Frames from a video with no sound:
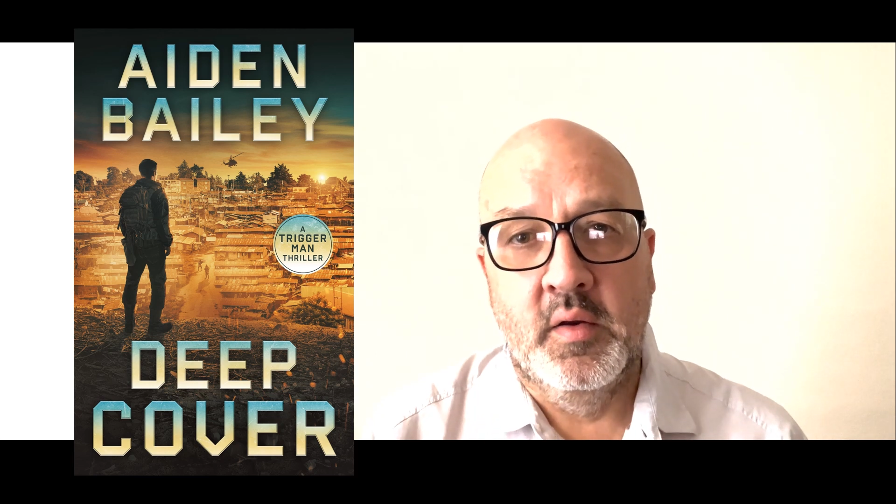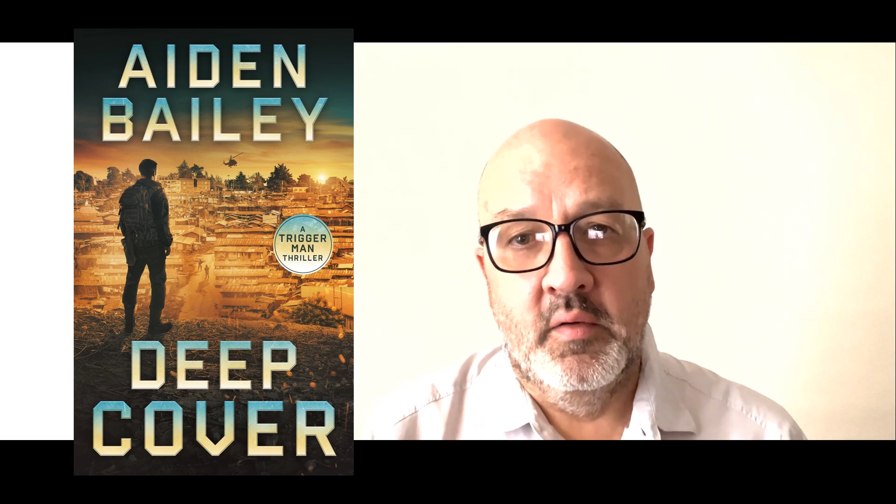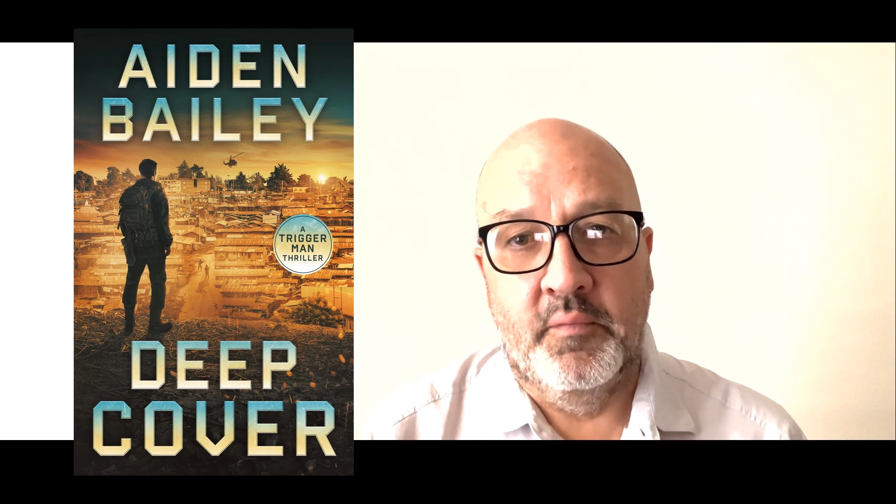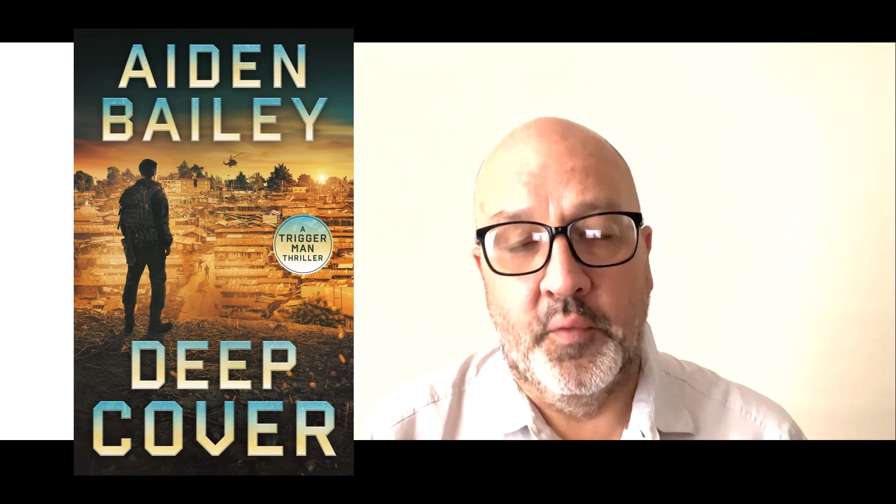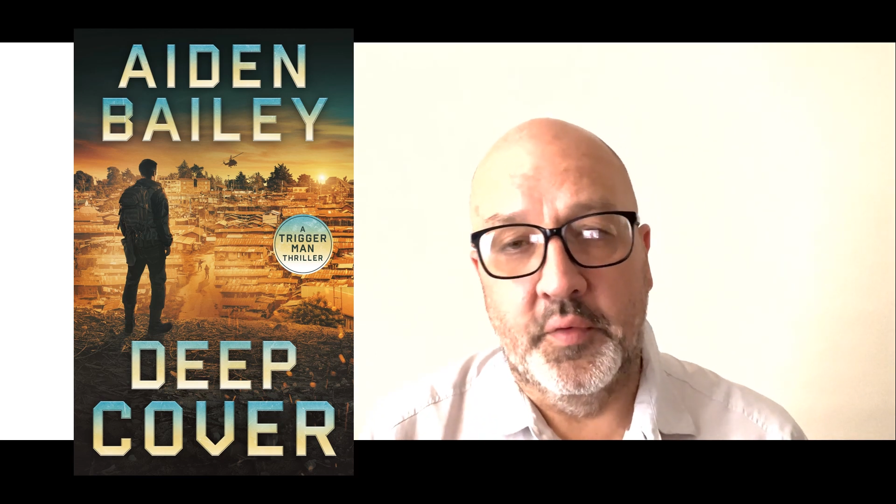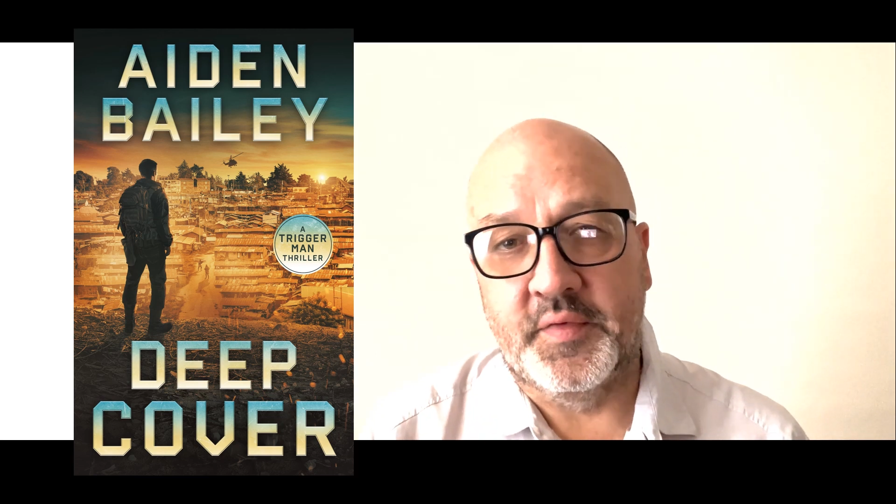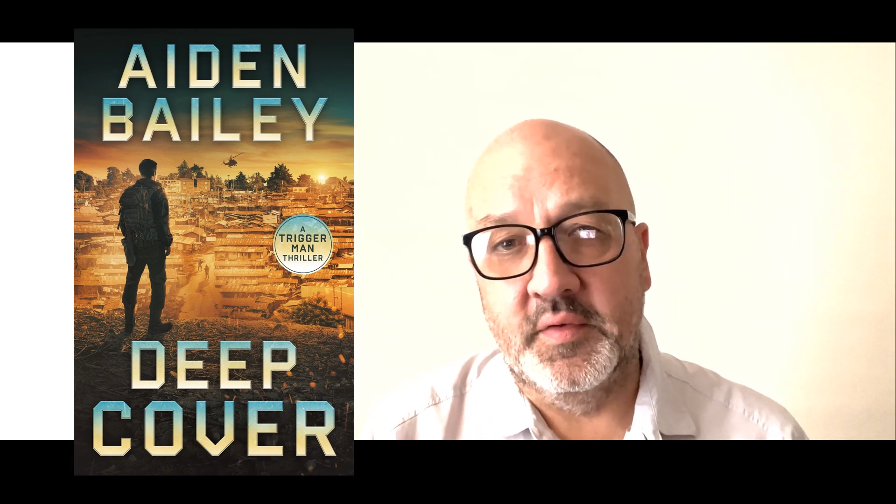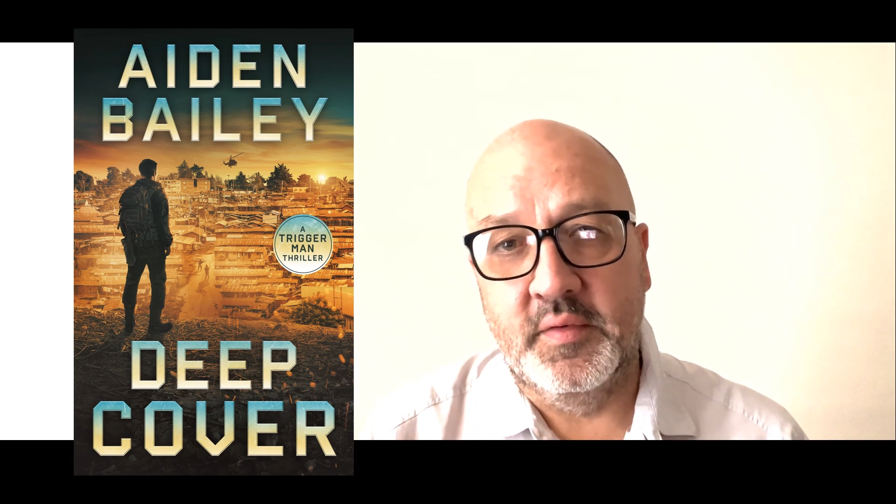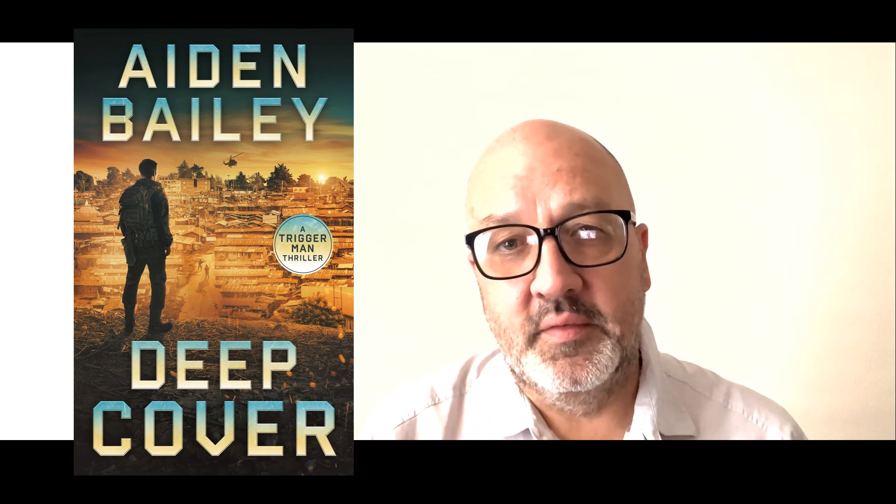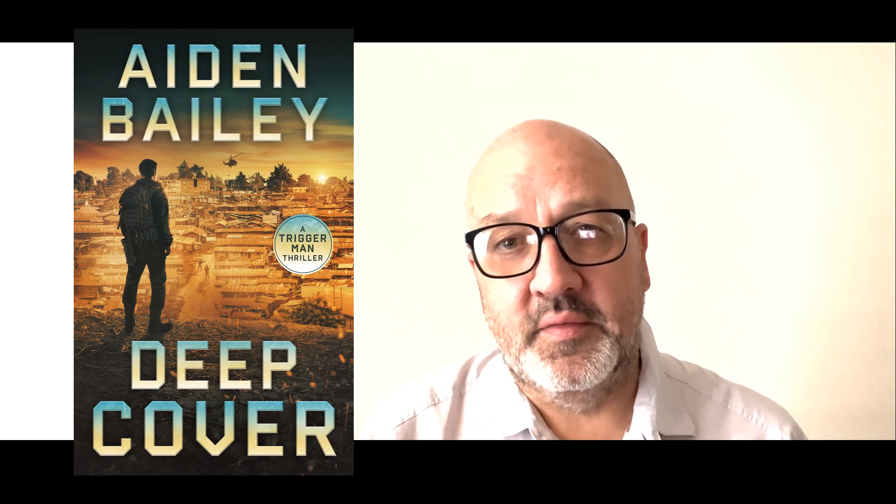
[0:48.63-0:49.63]

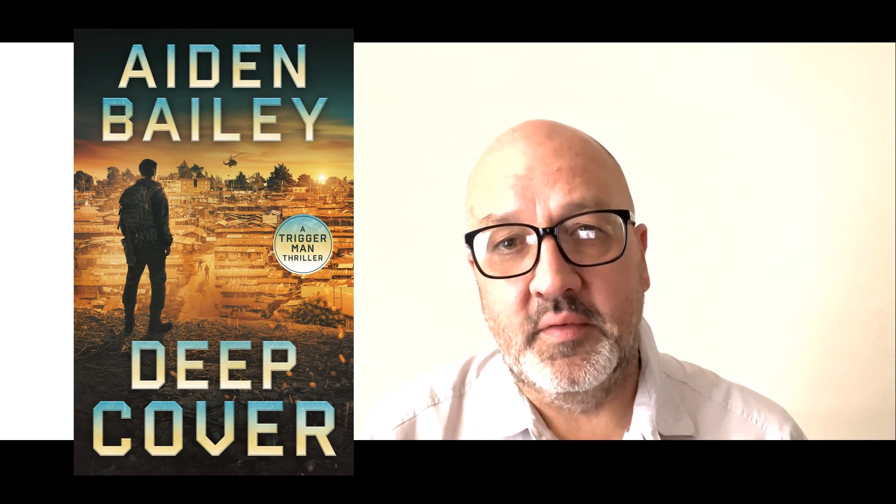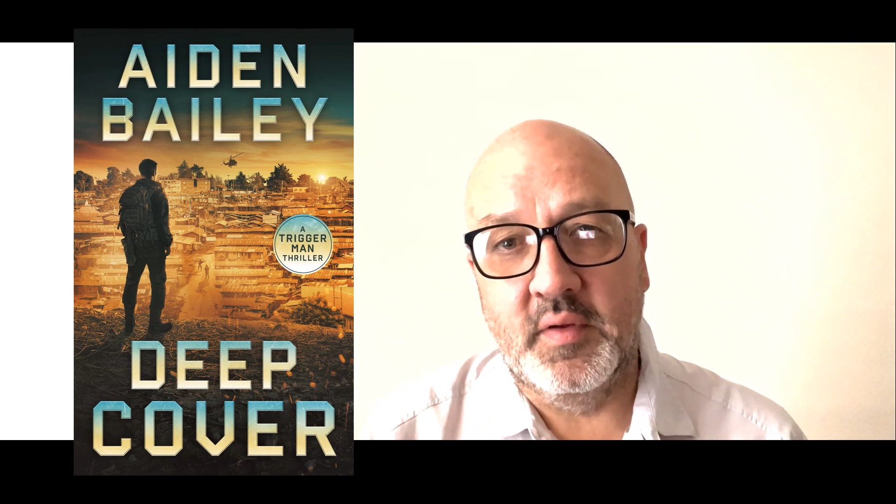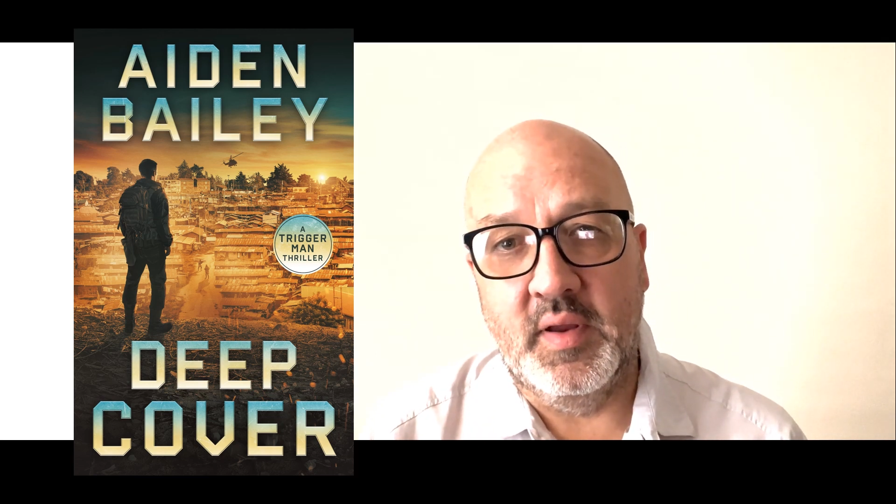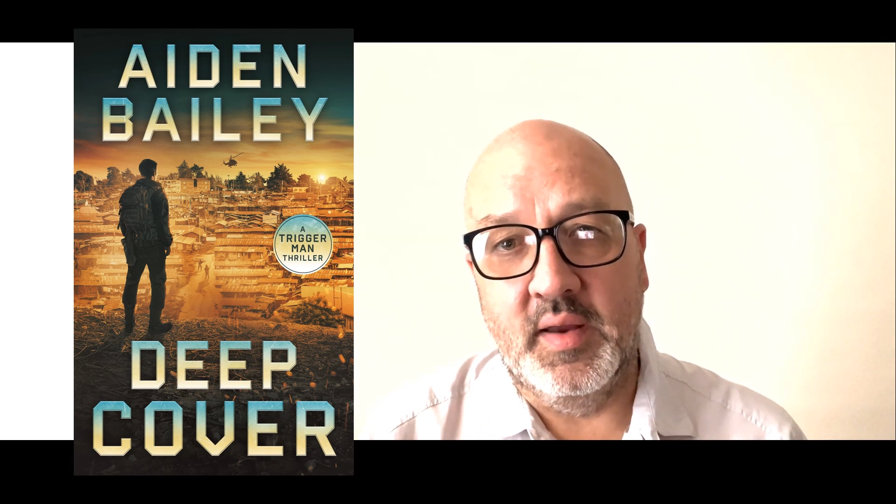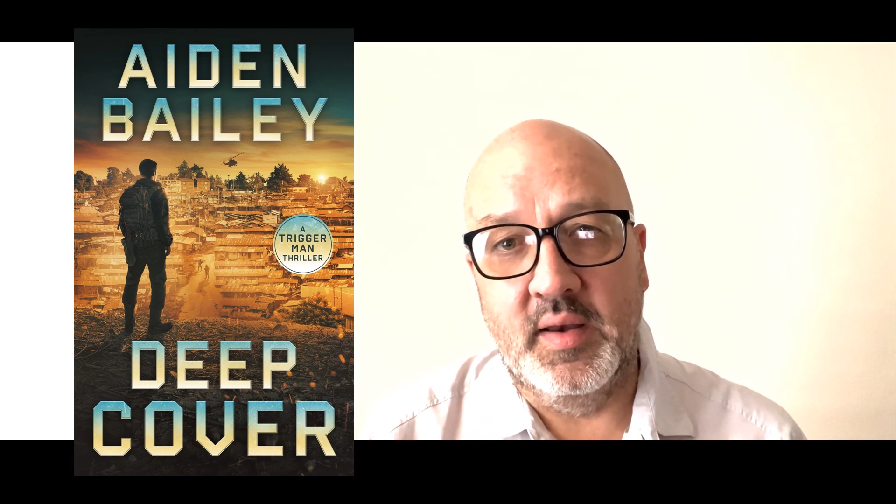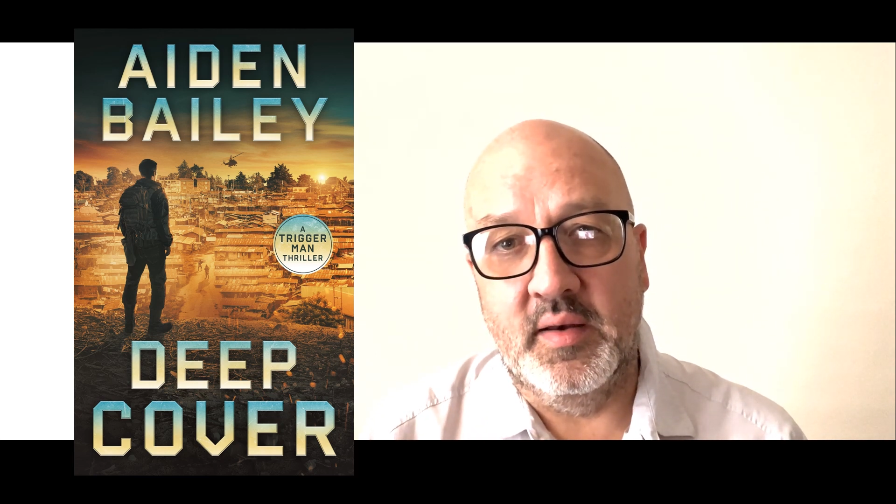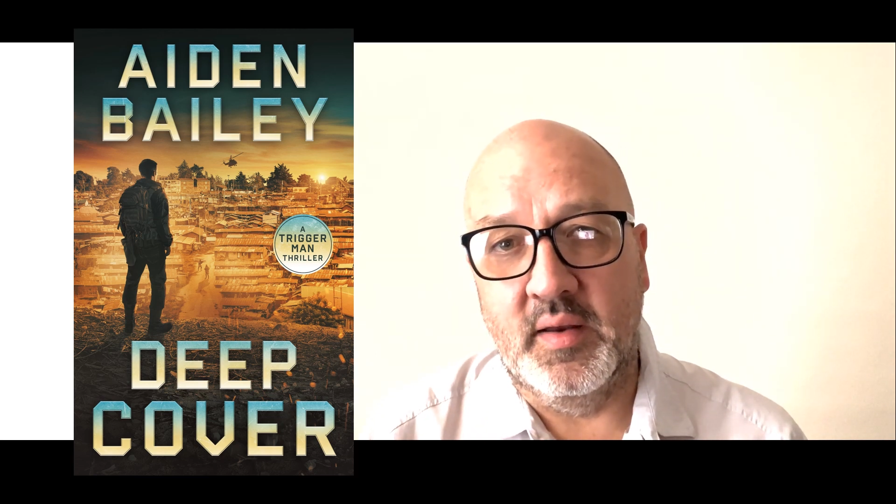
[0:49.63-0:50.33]
forces in